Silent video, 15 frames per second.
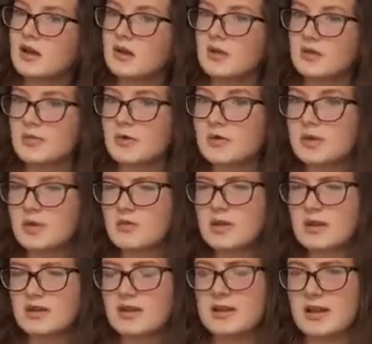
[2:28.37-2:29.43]
the
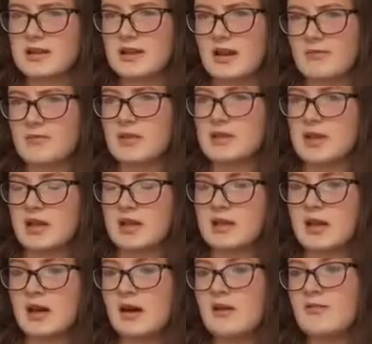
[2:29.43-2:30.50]
majority of the days have been sticking to
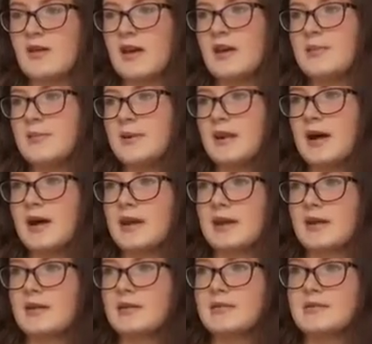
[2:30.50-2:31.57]
8:30, but like,
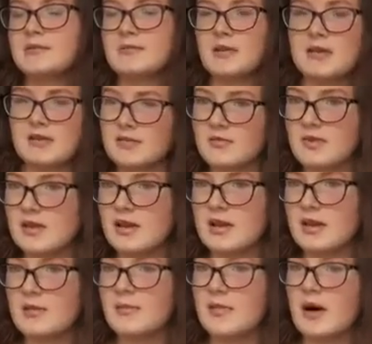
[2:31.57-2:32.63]
it doesn't
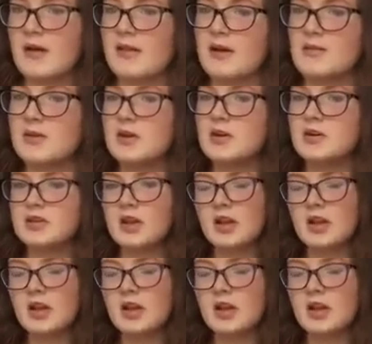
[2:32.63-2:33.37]
really matter that much.